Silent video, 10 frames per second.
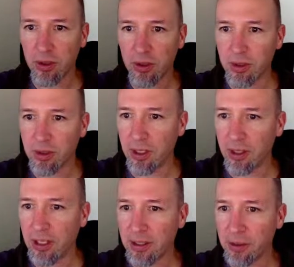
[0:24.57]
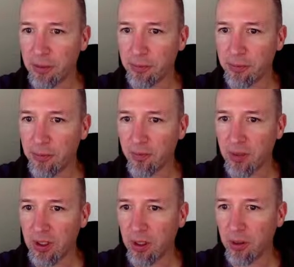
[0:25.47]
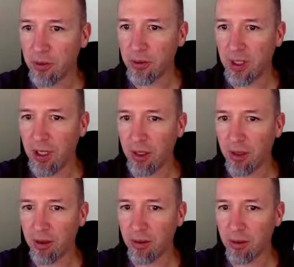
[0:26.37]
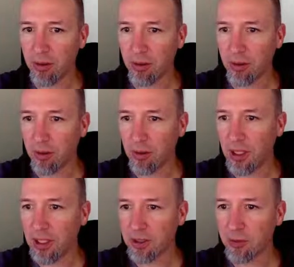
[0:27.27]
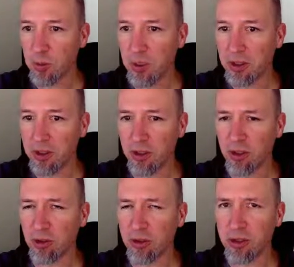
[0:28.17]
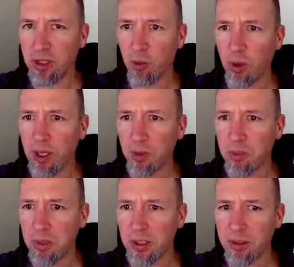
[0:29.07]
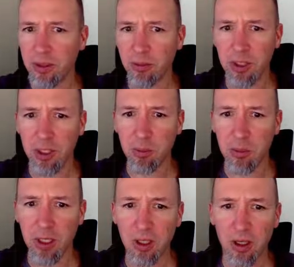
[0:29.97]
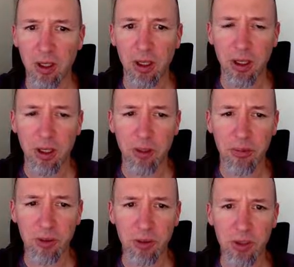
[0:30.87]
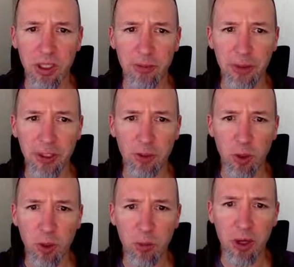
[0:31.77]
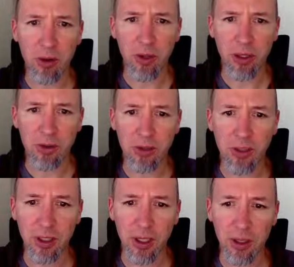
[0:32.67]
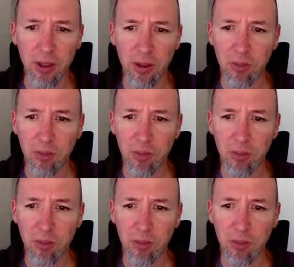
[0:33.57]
because it's got lots of colors in lots of spaces, and you'll understand why that means something in a minute. This one's definitely going to work better than, say,